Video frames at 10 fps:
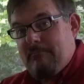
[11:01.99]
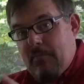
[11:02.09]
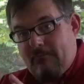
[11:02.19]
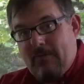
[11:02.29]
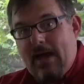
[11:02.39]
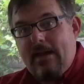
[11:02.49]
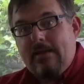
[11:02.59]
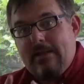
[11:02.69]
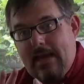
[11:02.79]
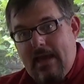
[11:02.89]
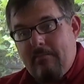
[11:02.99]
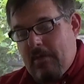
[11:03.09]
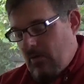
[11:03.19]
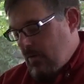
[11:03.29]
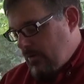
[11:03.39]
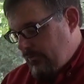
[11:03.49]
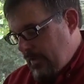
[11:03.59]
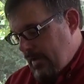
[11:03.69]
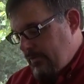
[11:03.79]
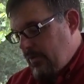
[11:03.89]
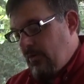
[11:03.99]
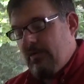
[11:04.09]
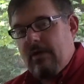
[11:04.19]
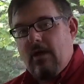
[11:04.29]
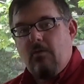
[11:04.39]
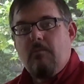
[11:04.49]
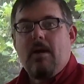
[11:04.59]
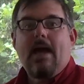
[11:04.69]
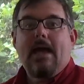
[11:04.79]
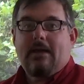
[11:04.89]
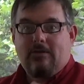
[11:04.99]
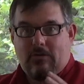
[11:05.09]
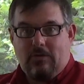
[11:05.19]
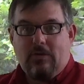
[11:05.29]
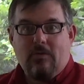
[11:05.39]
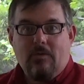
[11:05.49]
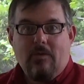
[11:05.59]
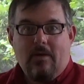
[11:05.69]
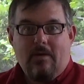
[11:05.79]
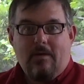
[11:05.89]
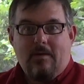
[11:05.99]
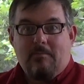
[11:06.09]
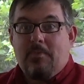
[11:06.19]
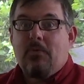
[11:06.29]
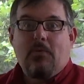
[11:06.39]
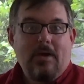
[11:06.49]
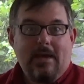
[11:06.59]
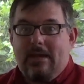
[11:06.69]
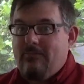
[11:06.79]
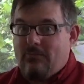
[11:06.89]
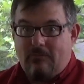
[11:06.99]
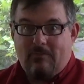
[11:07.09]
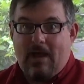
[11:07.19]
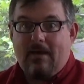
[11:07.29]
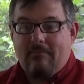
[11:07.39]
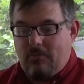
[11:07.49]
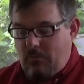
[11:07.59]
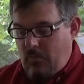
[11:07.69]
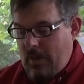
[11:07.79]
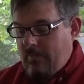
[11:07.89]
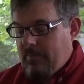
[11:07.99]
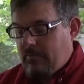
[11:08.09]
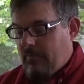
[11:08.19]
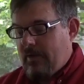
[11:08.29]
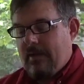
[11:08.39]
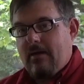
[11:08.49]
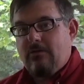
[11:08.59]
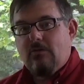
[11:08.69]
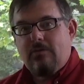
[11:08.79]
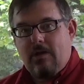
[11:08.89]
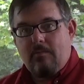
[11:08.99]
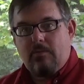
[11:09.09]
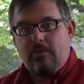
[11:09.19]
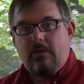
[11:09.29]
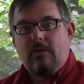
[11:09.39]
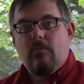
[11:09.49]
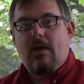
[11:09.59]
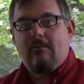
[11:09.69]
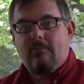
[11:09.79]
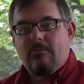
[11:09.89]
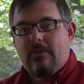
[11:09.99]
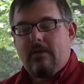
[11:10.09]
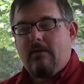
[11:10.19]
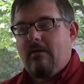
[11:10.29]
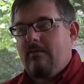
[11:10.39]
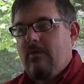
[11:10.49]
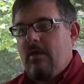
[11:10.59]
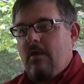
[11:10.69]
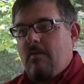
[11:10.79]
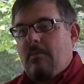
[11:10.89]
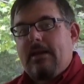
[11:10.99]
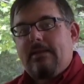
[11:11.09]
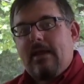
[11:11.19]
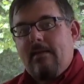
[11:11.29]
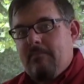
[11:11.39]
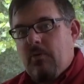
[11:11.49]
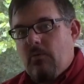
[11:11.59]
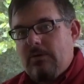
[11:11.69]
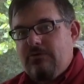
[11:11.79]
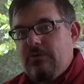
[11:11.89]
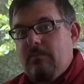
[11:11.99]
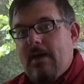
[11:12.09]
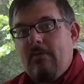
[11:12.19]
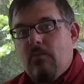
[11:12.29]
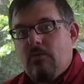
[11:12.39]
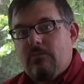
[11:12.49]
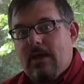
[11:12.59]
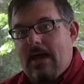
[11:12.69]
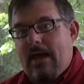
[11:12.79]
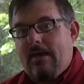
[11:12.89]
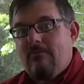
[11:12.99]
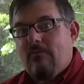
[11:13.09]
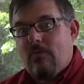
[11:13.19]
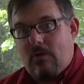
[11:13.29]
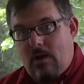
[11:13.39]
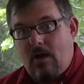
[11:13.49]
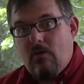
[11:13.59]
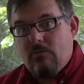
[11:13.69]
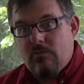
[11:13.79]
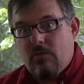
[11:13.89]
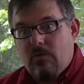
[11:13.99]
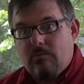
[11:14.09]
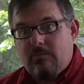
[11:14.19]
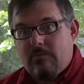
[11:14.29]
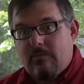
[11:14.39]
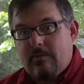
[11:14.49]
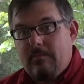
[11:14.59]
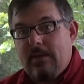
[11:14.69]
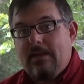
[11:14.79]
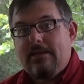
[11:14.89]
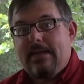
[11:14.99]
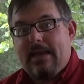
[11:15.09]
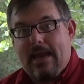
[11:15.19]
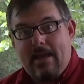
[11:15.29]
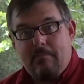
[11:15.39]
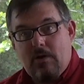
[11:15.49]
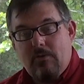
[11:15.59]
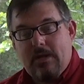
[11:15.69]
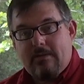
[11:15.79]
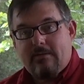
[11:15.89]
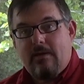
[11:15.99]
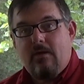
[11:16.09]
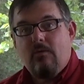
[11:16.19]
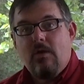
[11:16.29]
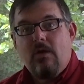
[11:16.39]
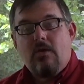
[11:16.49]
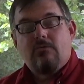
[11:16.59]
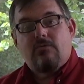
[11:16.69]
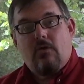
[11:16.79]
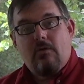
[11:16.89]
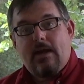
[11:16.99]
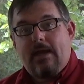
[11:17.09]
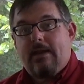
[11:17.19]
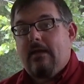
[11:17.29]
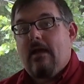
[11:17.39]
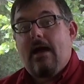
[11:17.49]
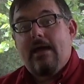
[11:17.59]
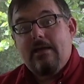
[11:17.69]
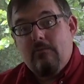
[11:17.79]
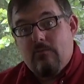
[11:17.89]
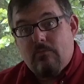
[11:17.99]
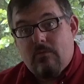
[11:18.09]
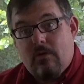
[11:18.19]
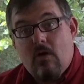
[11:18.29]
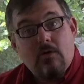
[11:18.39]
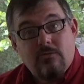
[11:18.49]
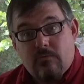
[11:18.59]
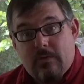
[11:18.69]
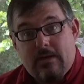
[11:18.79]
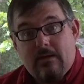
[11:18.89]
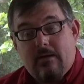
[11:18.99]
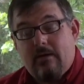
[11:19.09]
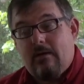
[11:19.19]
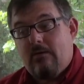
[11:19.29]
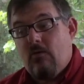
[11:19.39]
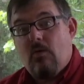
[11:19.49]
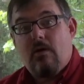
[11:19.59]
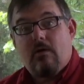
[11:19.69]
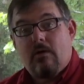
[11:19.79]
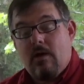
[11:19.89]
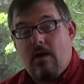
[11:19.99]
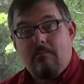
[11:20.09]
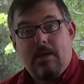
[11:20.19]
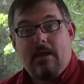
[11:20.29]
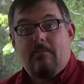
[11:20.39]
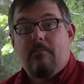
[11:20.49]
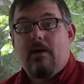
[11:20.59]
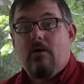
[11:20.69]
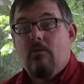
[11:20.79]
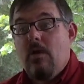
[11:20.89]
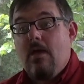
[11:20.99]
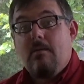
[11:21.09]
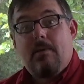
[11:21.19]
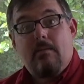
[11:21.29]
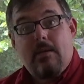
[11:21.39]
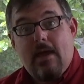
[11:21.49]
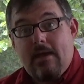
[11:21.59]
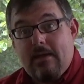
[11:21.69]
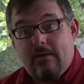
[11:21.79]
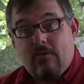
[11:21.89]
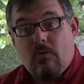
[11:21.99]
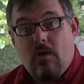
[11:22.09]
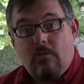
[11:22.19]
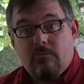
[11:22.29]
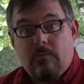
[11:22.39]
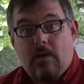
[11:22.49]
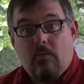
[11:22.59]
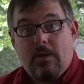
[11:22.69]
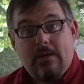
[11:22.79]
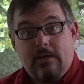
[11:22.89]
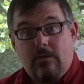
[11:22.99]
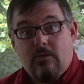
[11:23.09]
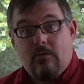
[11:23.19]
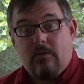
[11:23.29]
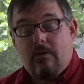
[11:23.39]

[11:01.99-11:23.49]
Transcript: provided the ammo holds out, you're going to go back to your pre-survival weaponry, your double-duty rifles and guns. But at that point, you may want to add, for long-term stability and ammo gets low, start adding a archery, a compound bow, maybe adding a crossbow into your